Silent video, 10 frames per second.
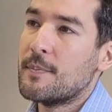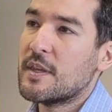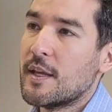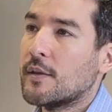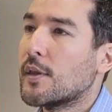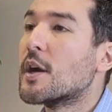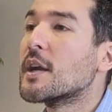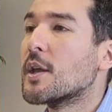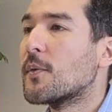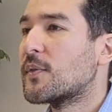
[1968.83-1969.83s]

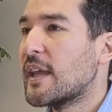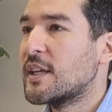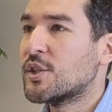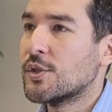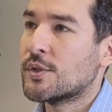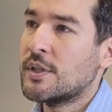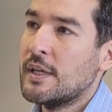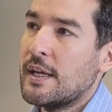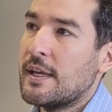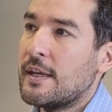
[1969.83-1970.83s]
entirety of nature
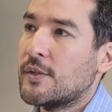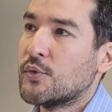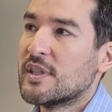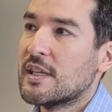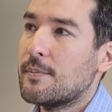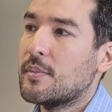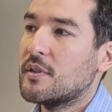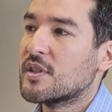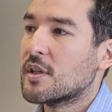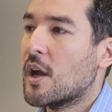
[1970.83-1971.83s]

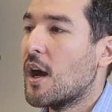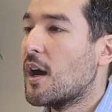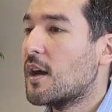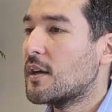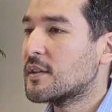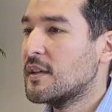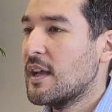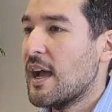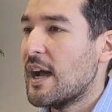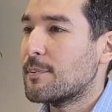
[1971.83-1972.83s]
resembles God,
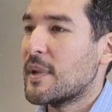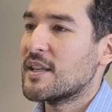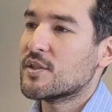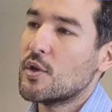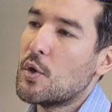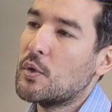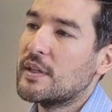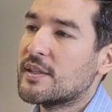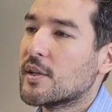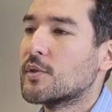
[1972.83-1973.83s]
and my soul
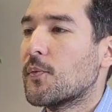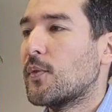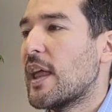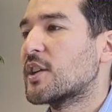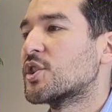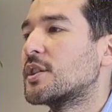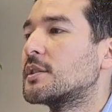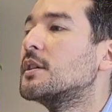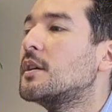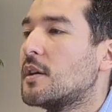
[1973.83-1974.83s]
is a
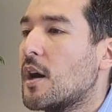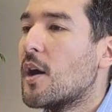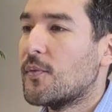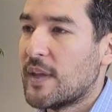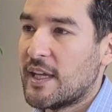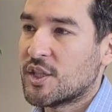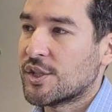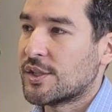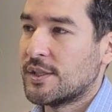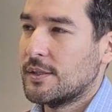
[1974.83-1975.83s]
reflection of
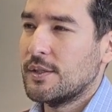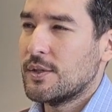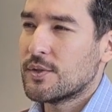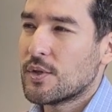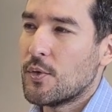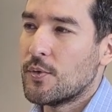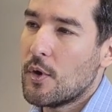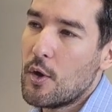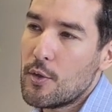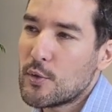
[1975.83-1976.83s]
nature. So
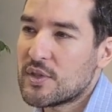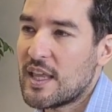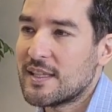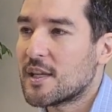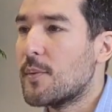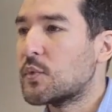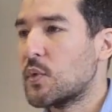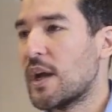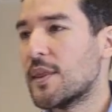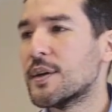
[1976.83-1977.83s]
all those things come
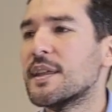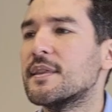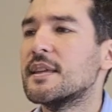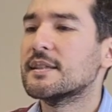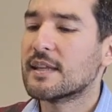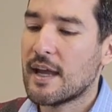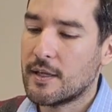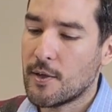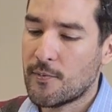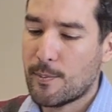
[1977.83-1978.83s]
together in this
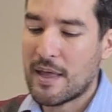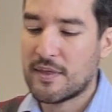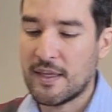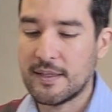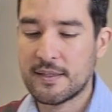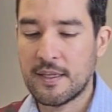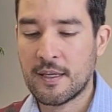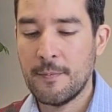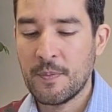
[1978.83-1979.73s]
kind of pantheistic